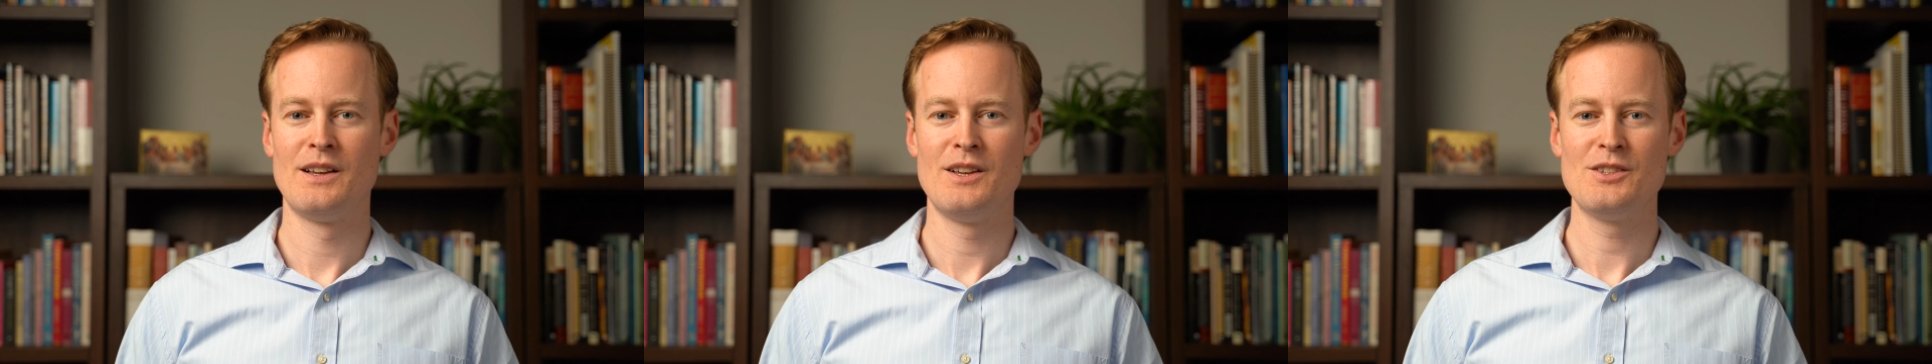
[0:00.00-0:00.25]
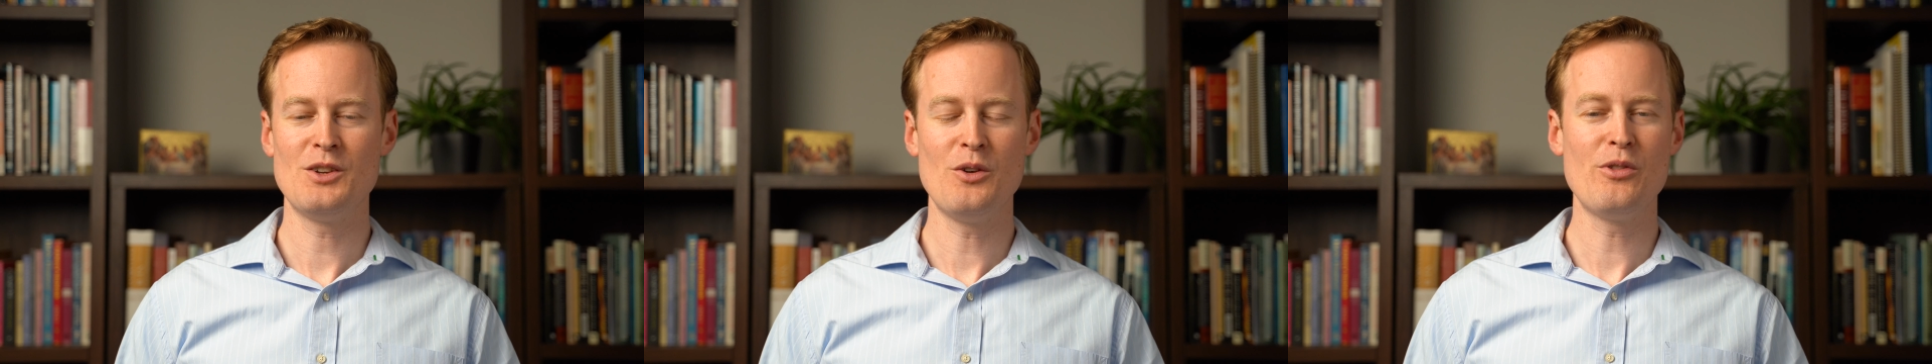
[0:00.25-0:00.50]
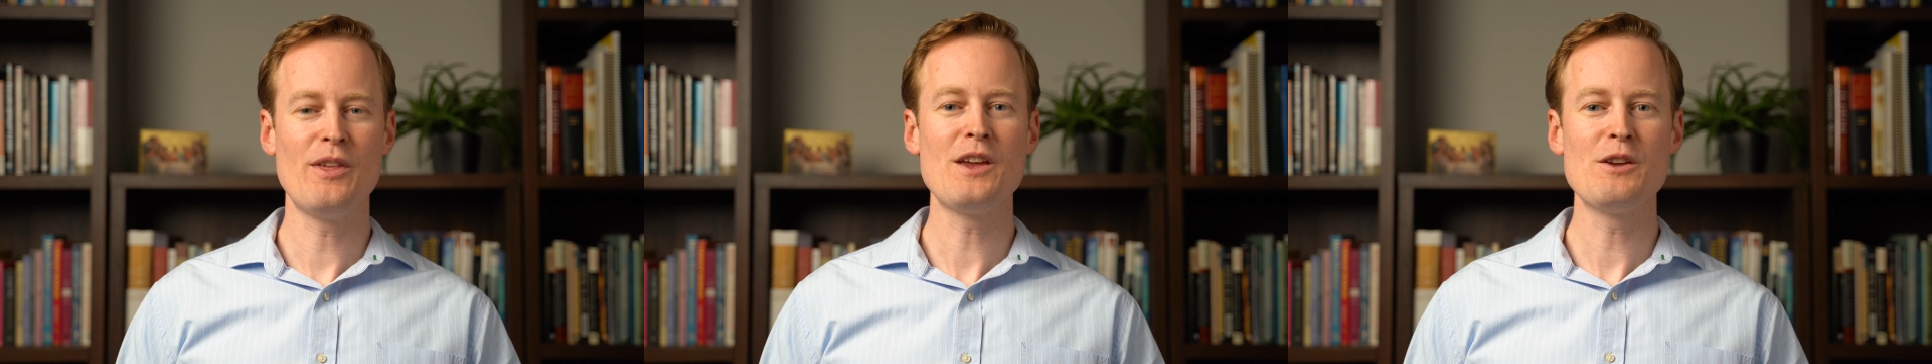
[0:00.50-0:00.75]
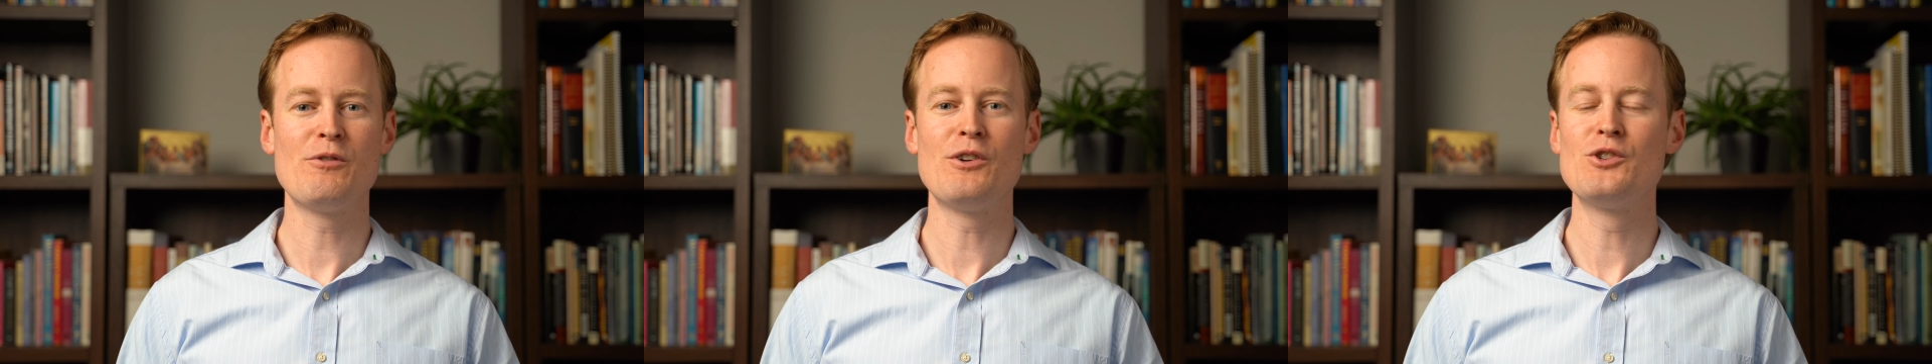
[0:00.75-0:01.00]
So thank
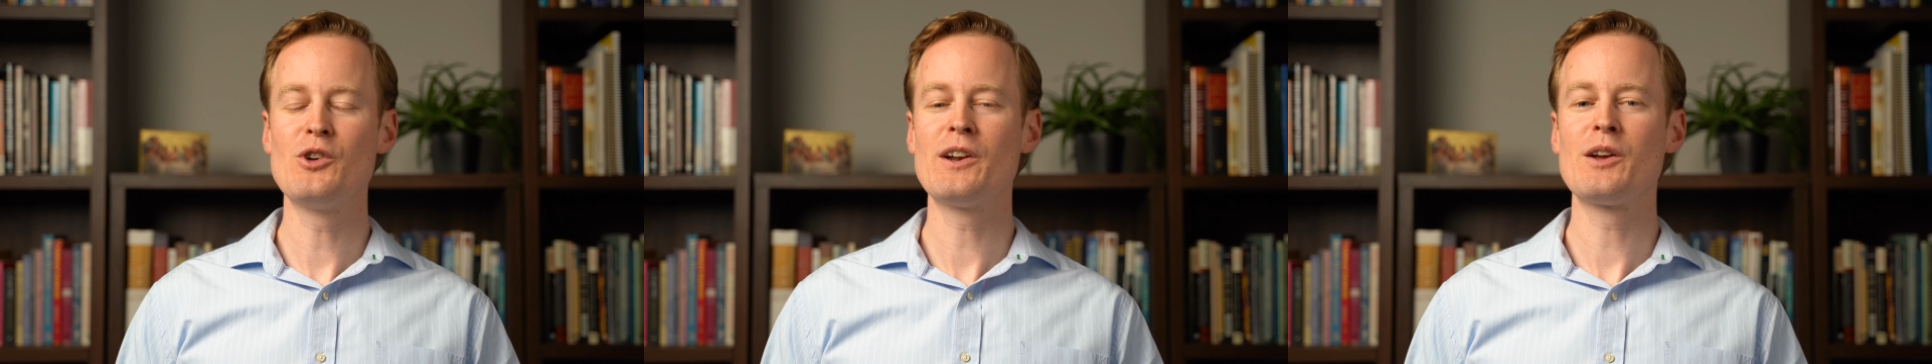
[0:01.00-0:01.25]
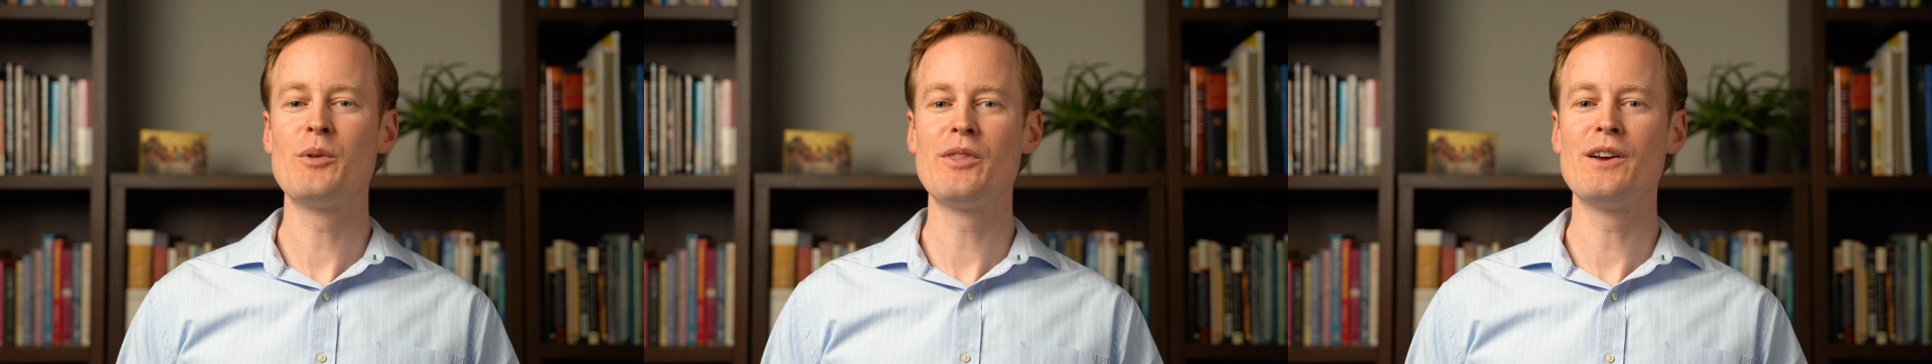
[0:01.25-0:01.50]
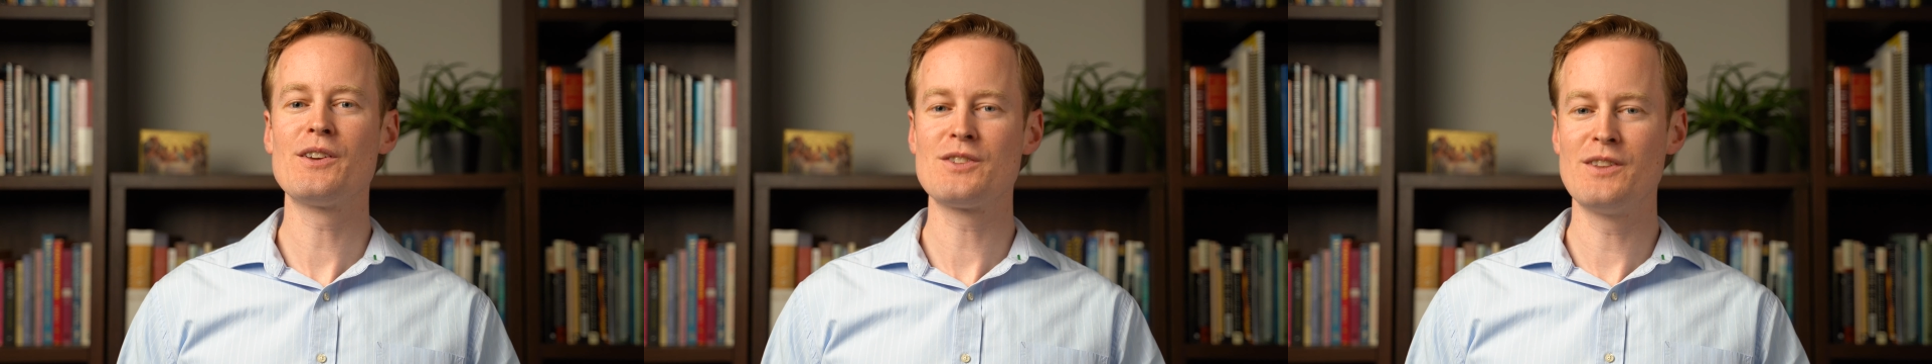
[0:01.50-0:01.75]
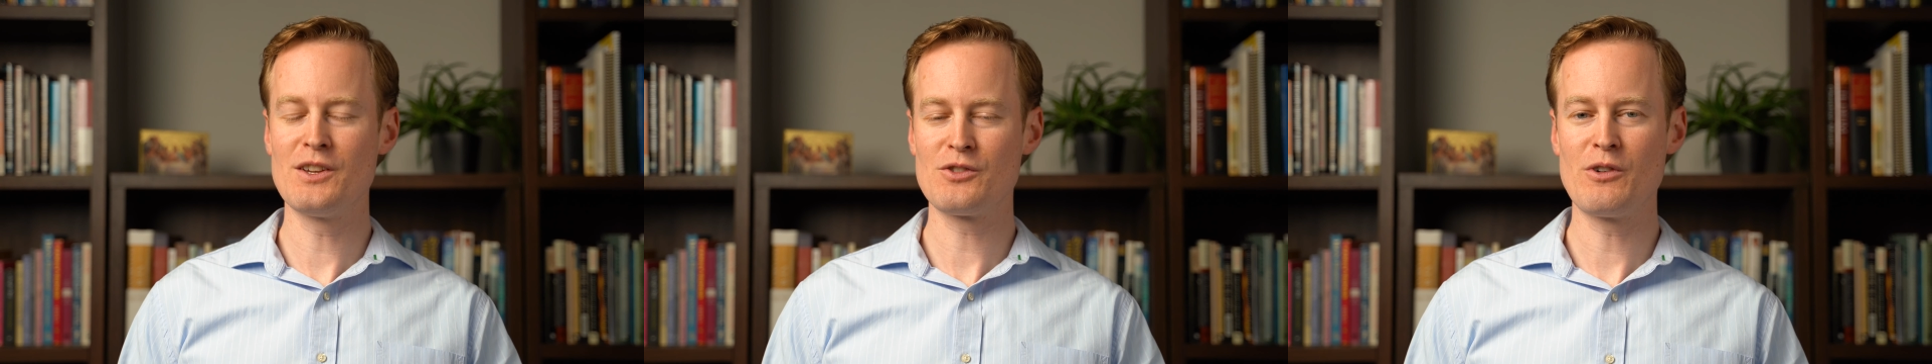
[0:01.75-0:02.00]
you for joining with us
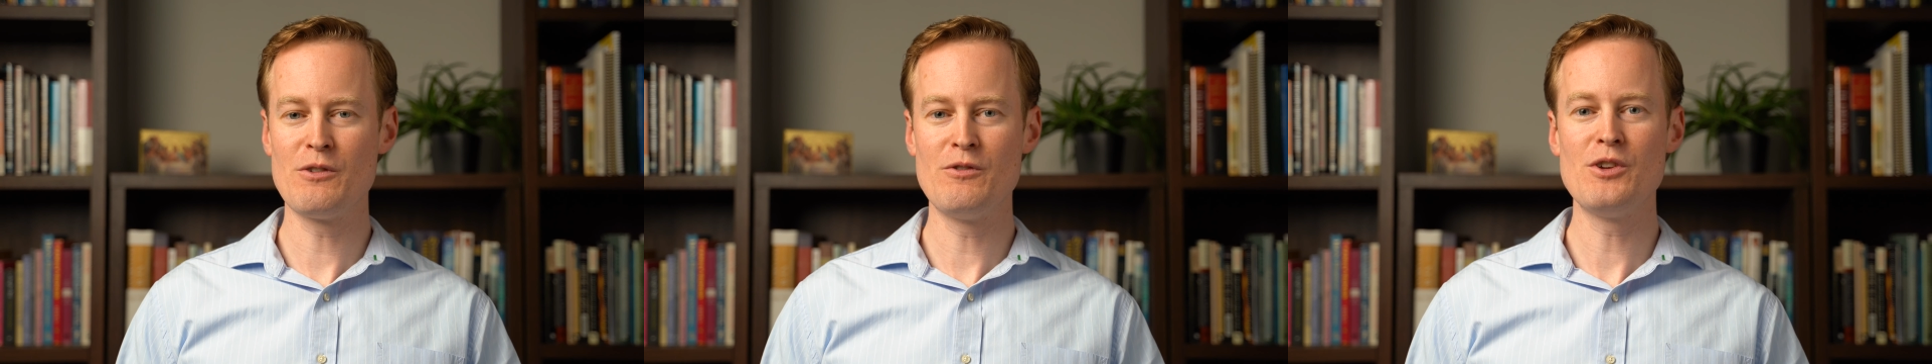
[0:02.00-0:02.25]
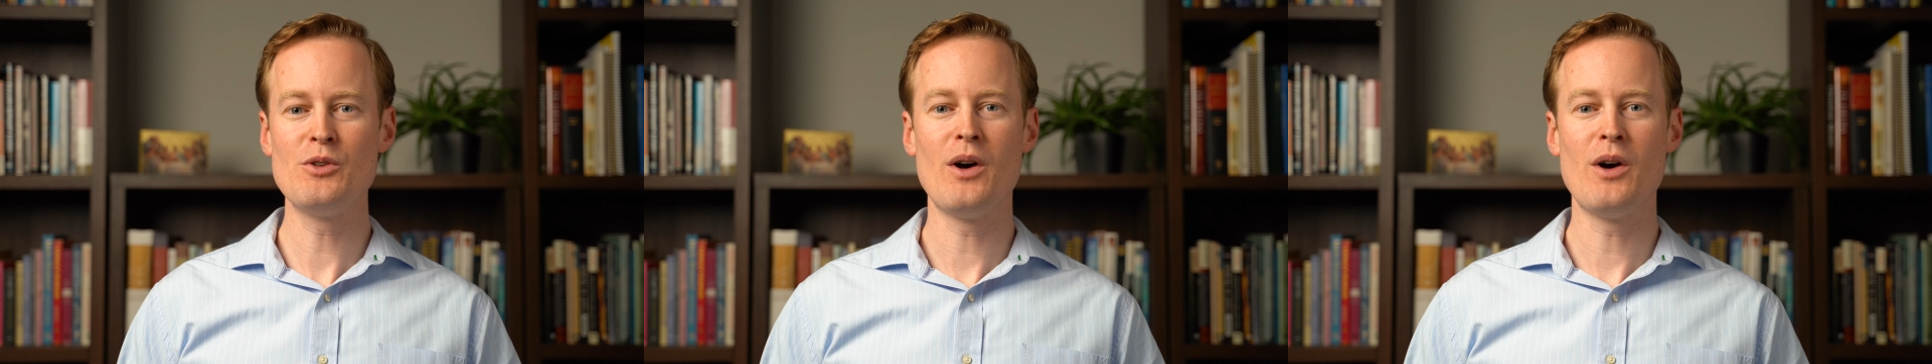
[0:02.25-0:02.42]
in this review